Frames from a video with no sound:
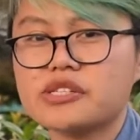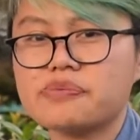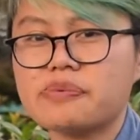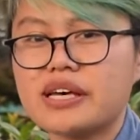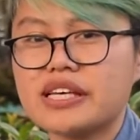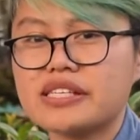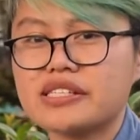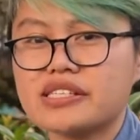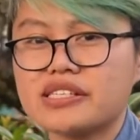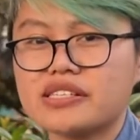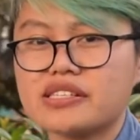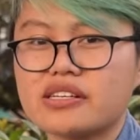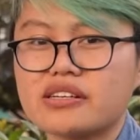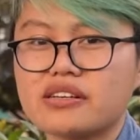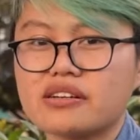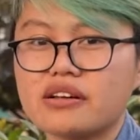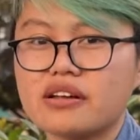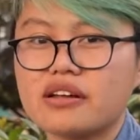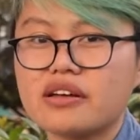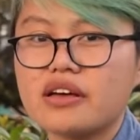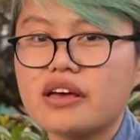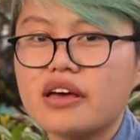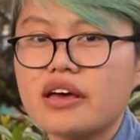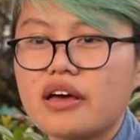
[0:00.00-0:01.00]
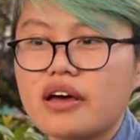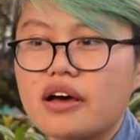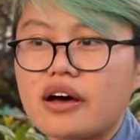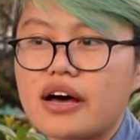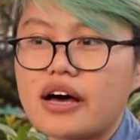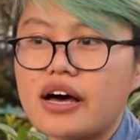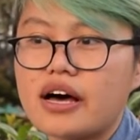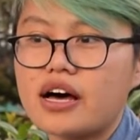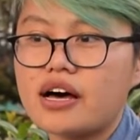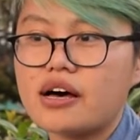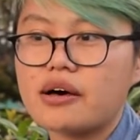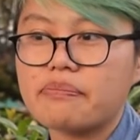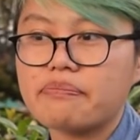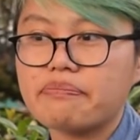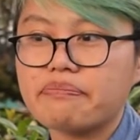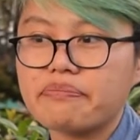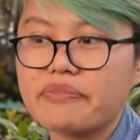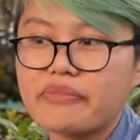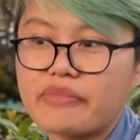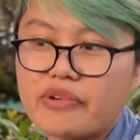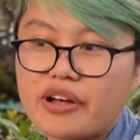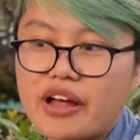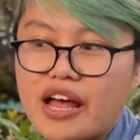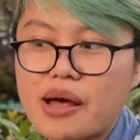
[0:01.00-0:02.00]
spaces
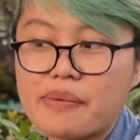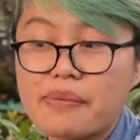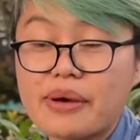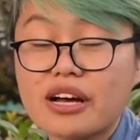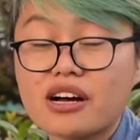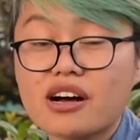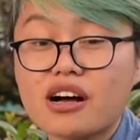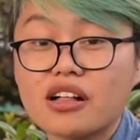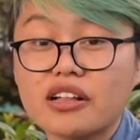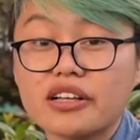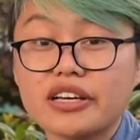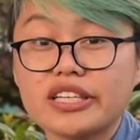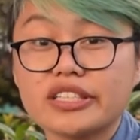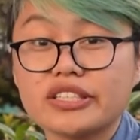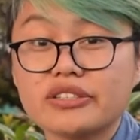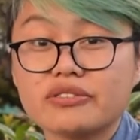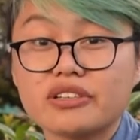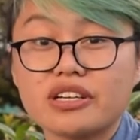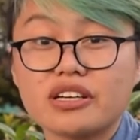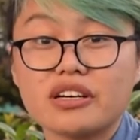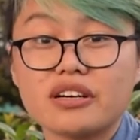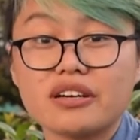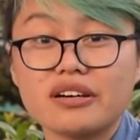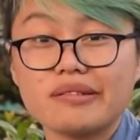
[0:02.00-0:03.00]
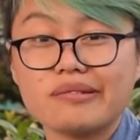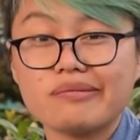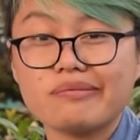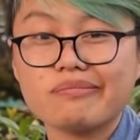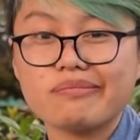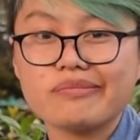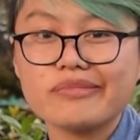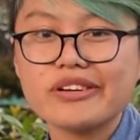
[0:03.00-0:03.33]
at my college were,